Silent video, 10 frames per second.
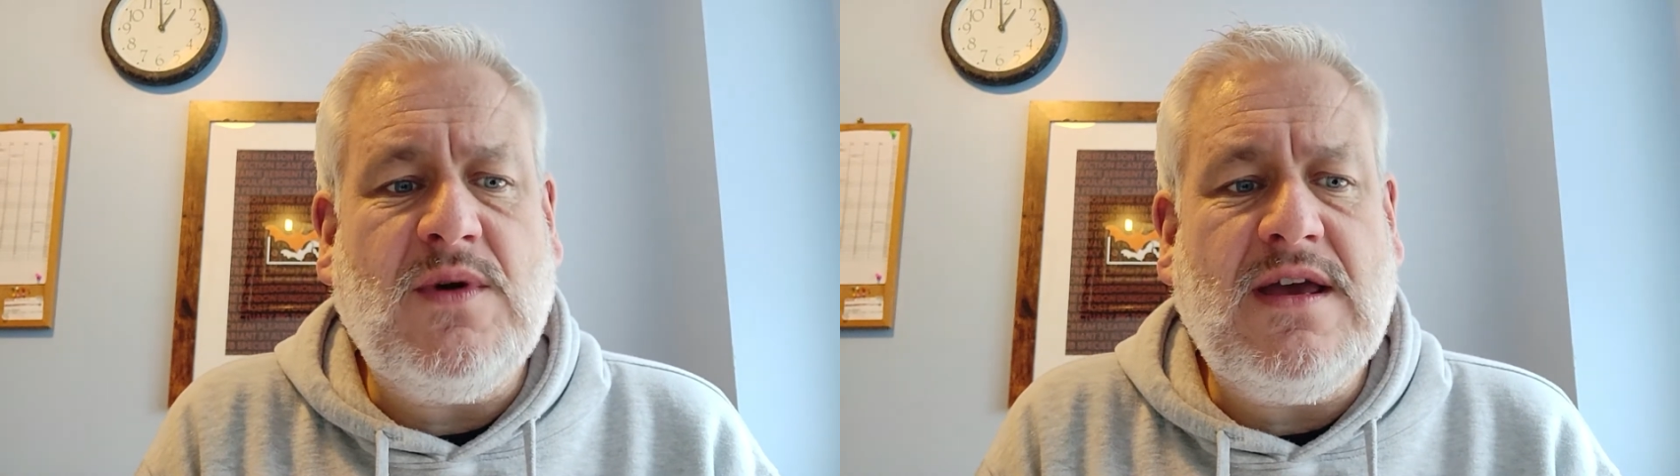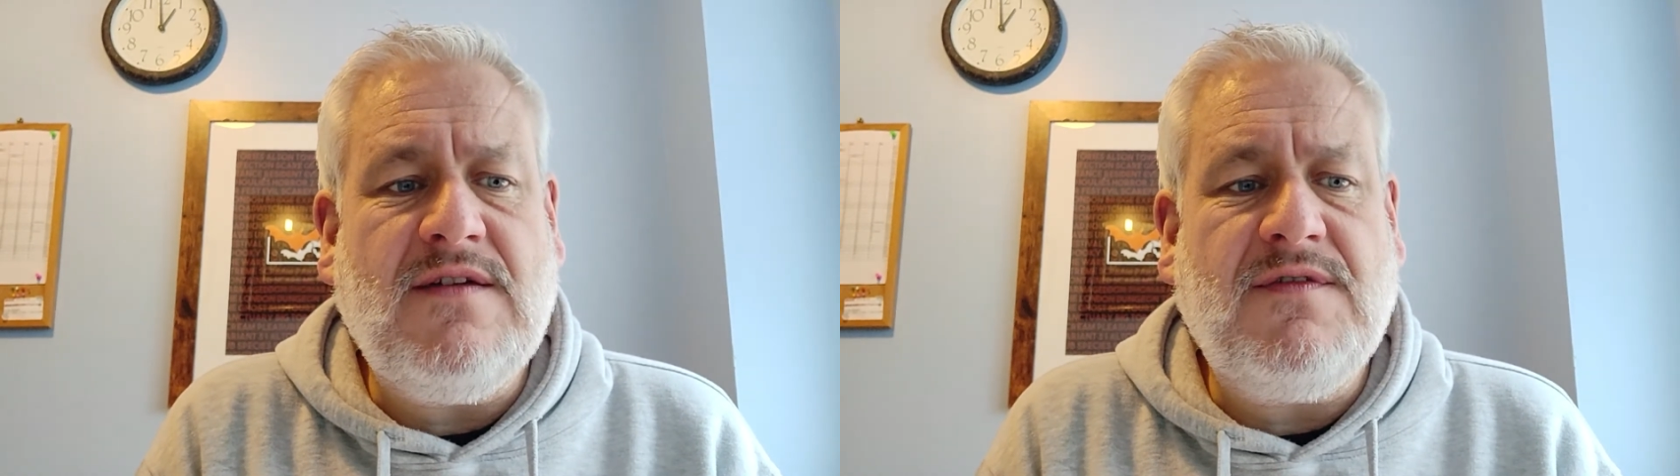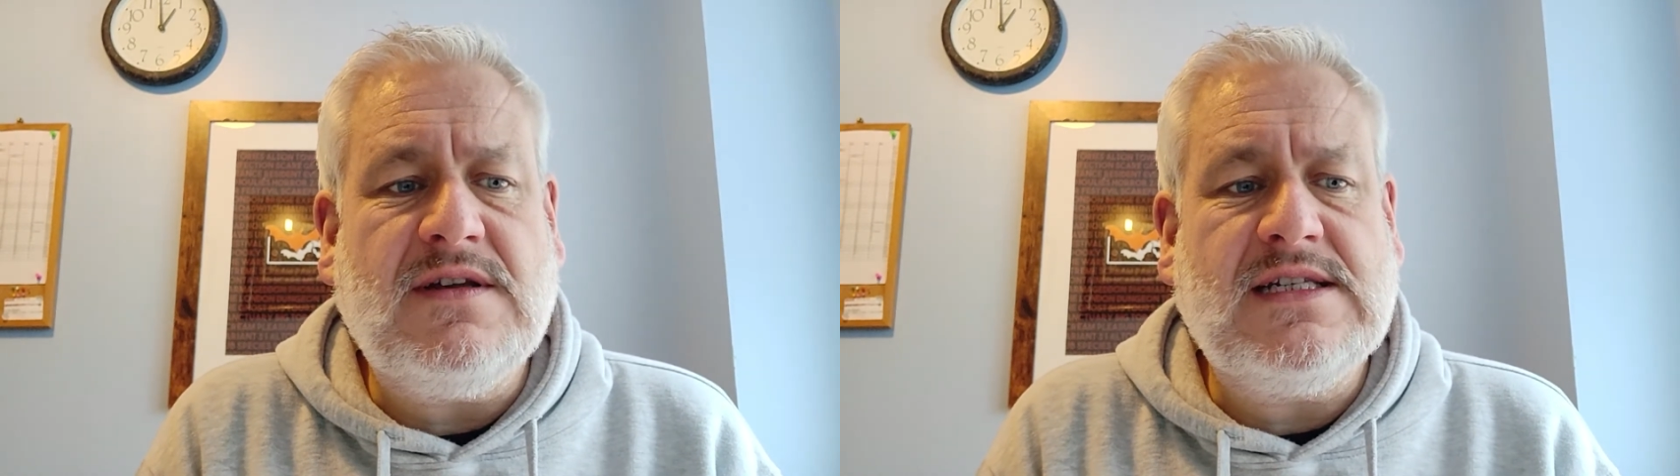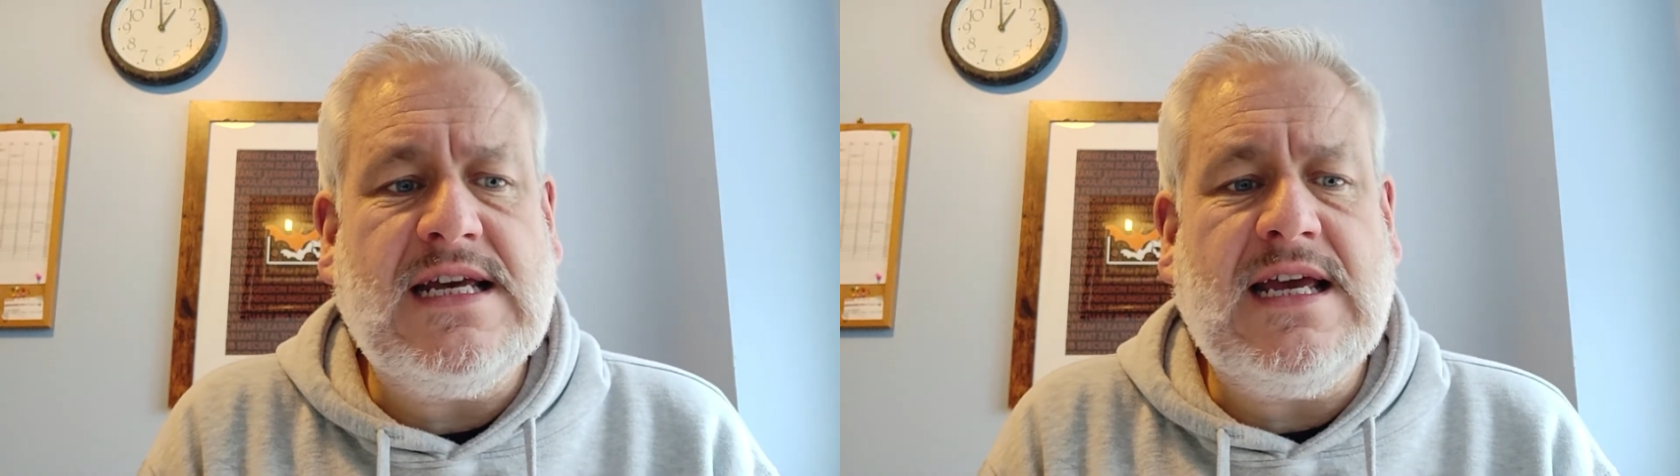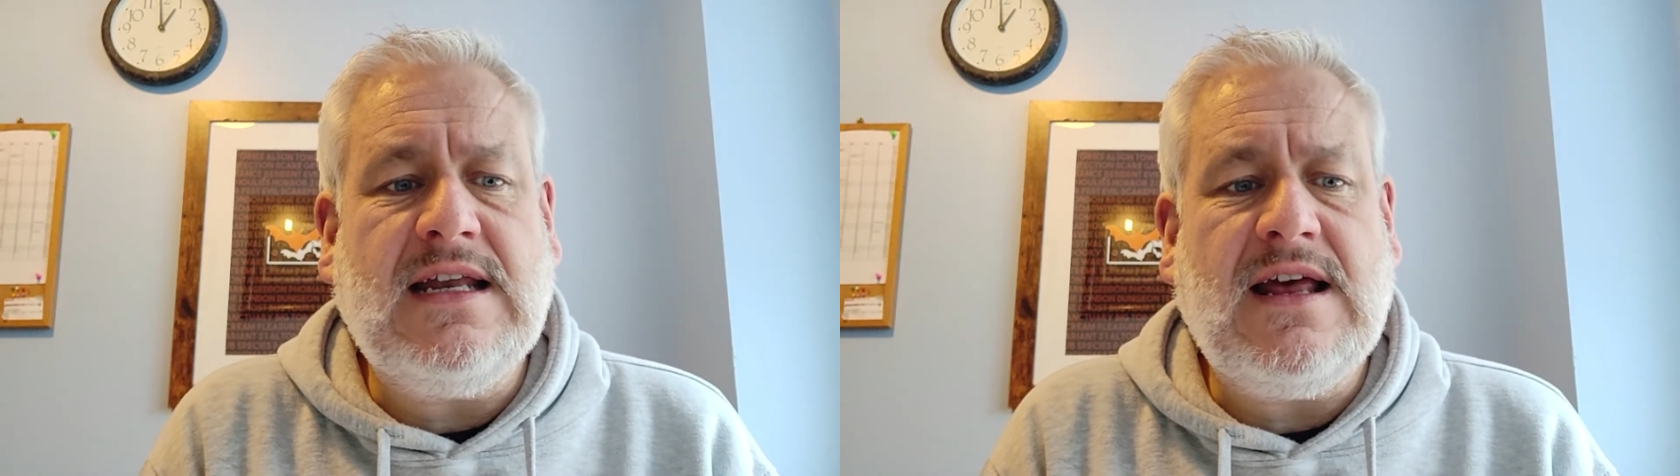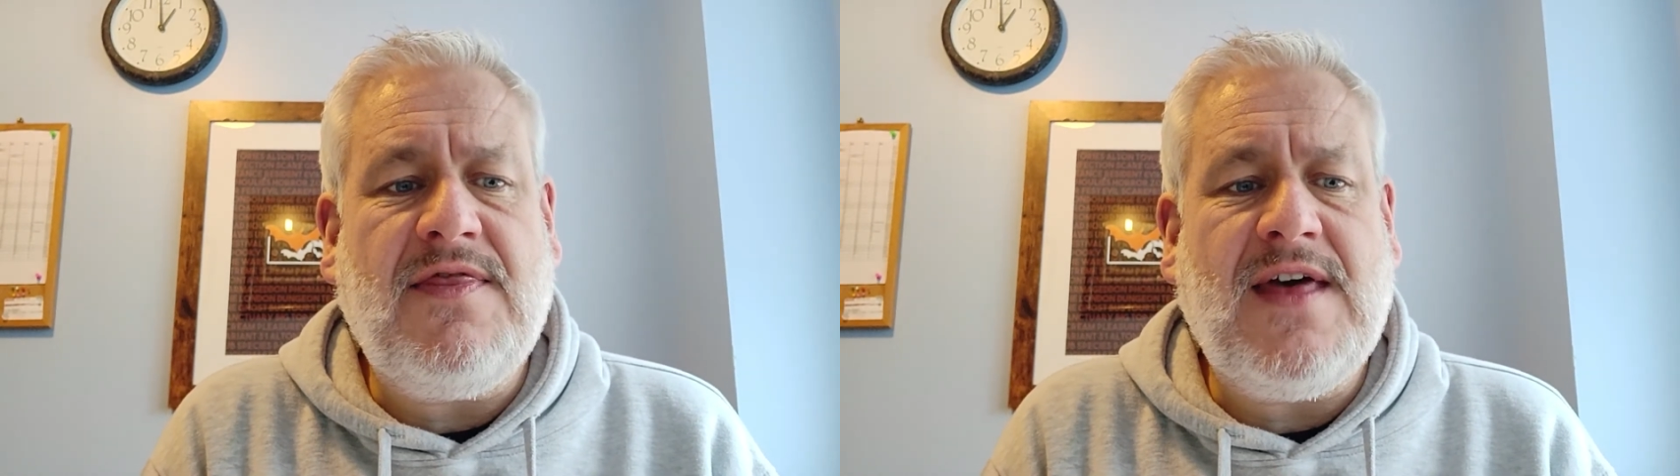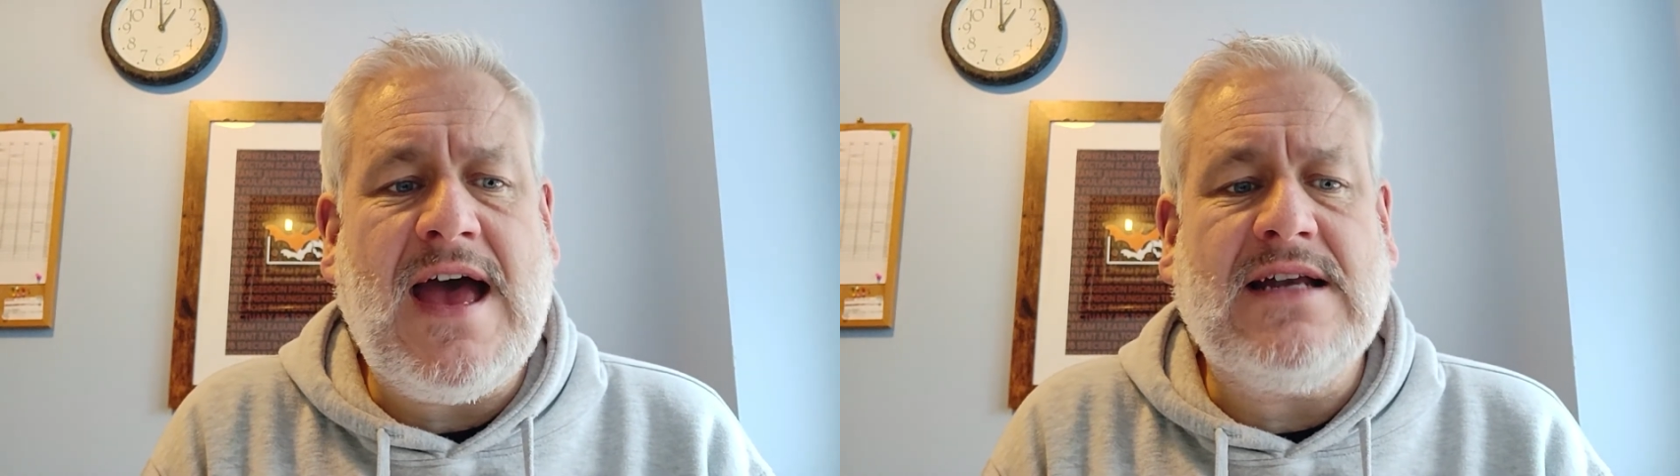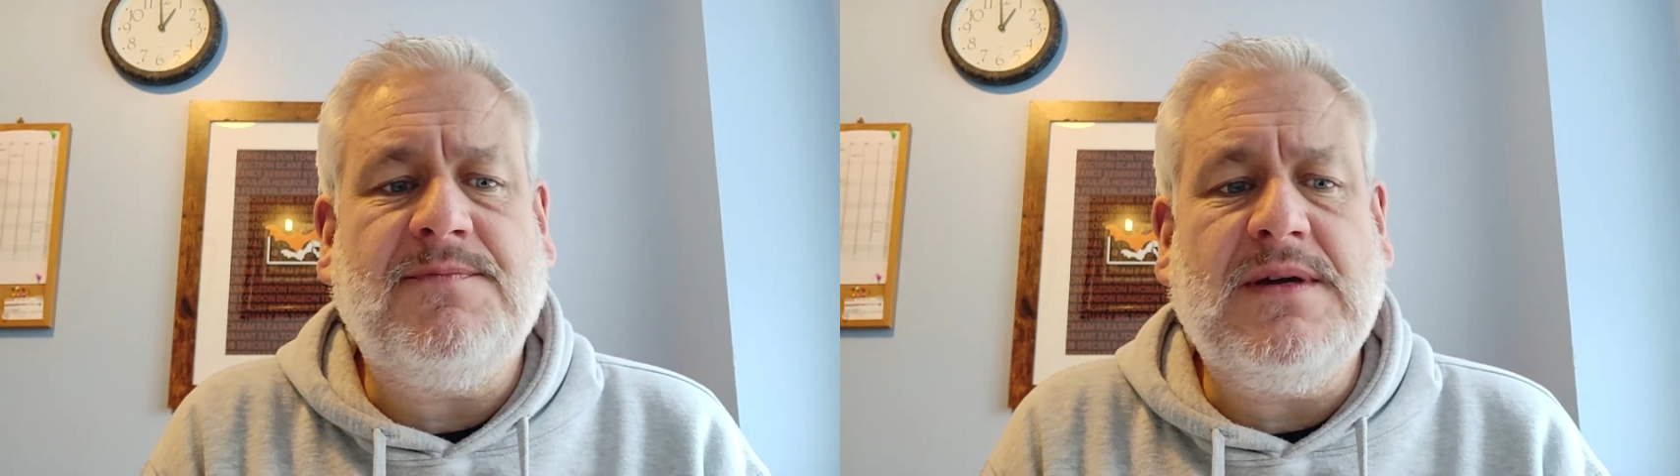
we've seen that